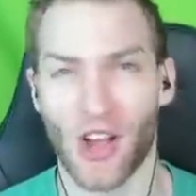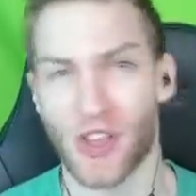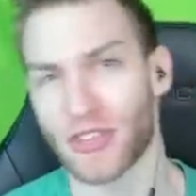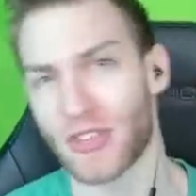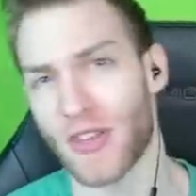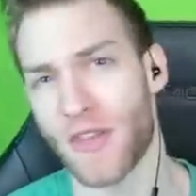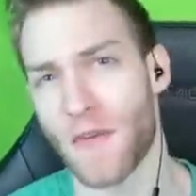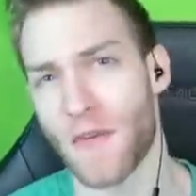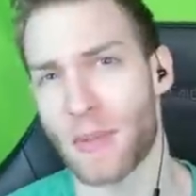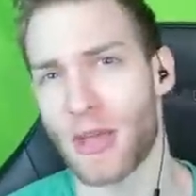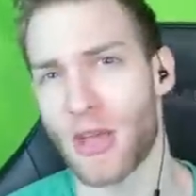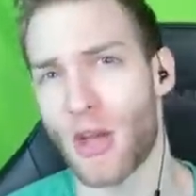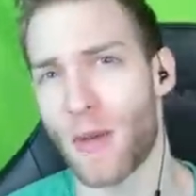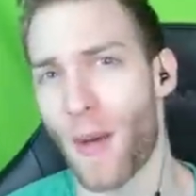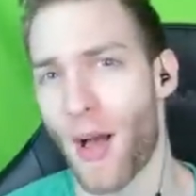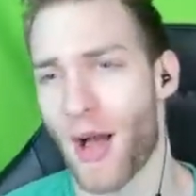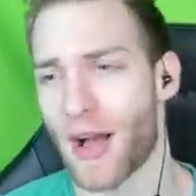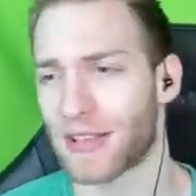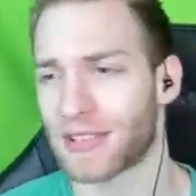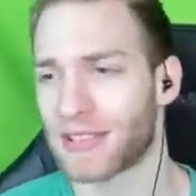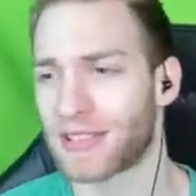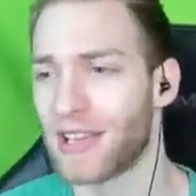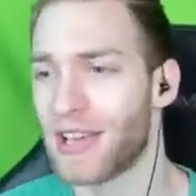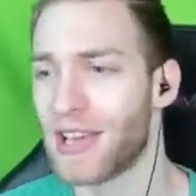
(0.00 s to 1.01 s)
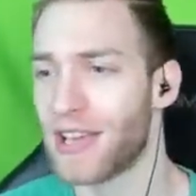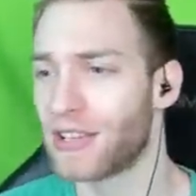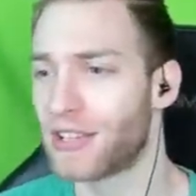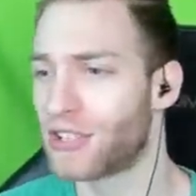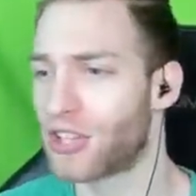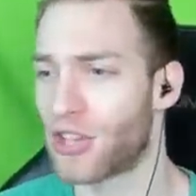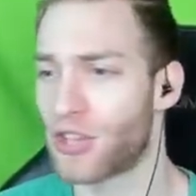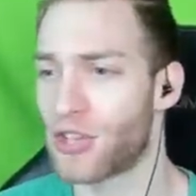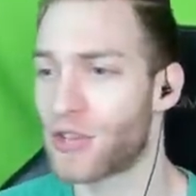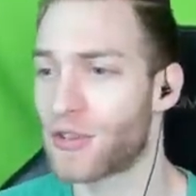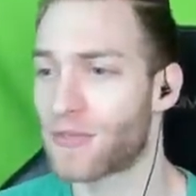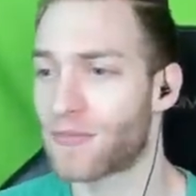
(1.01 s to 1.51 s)
I also have a P.O. box,
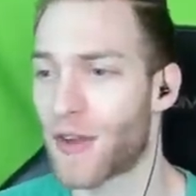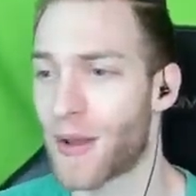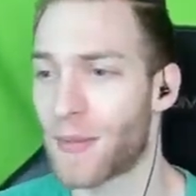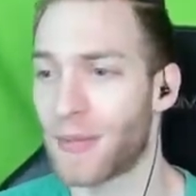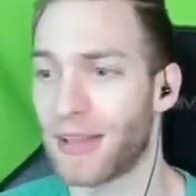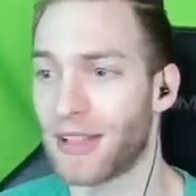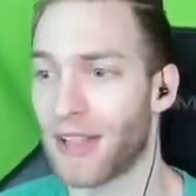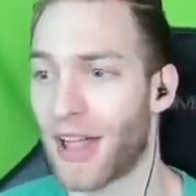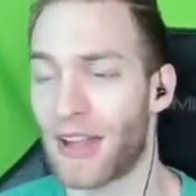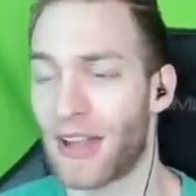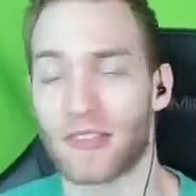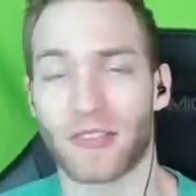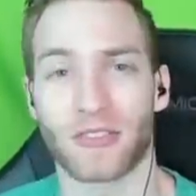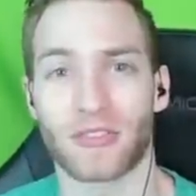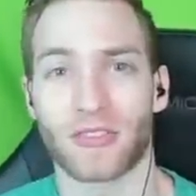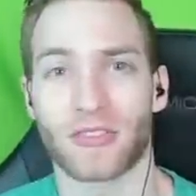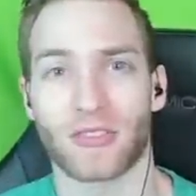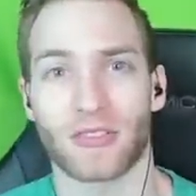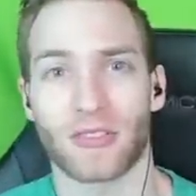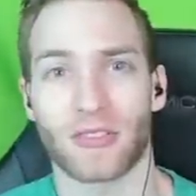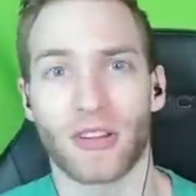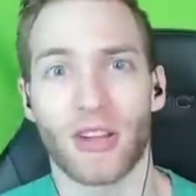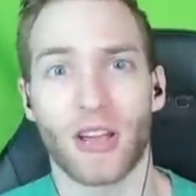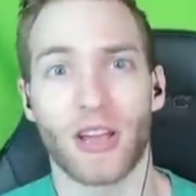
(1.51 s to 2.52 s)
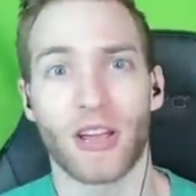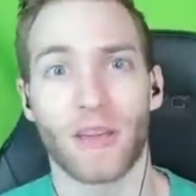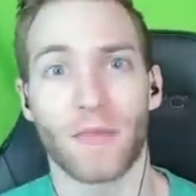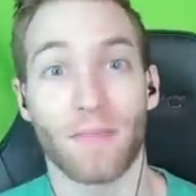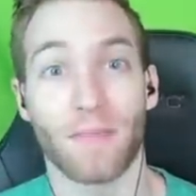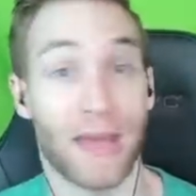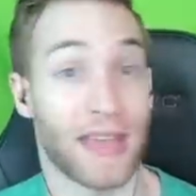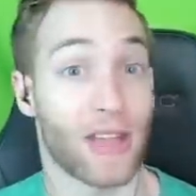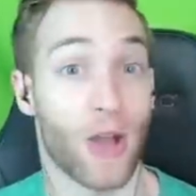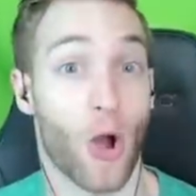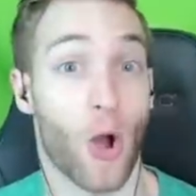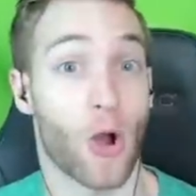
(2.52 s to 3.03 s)
so you can write me letters or
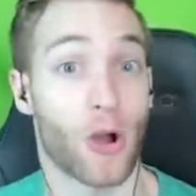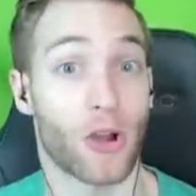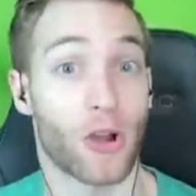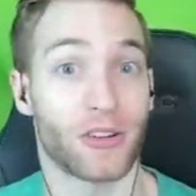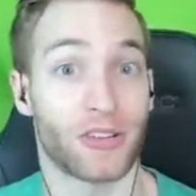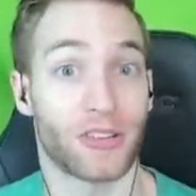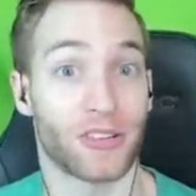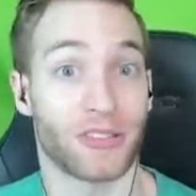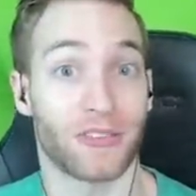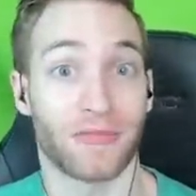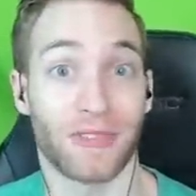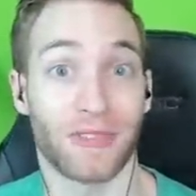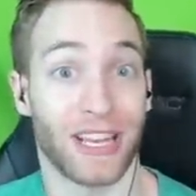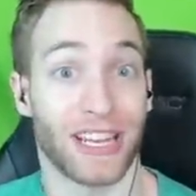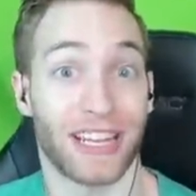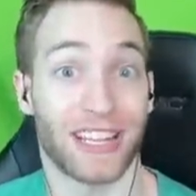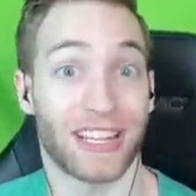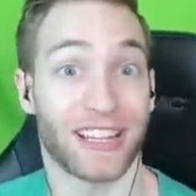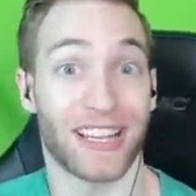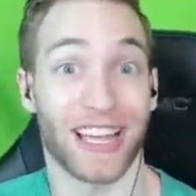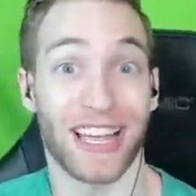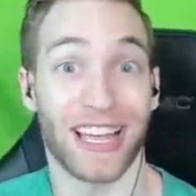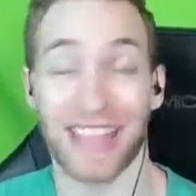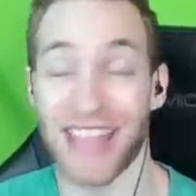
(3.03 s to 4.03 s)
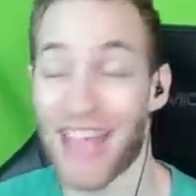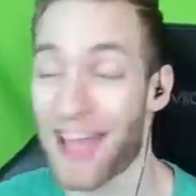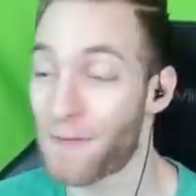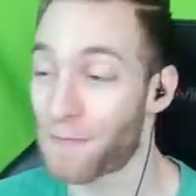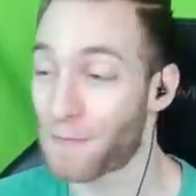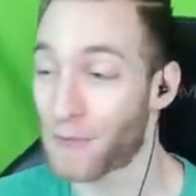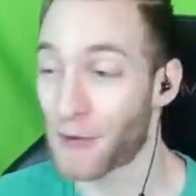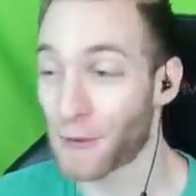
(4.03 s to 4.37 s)
make art or anything like that.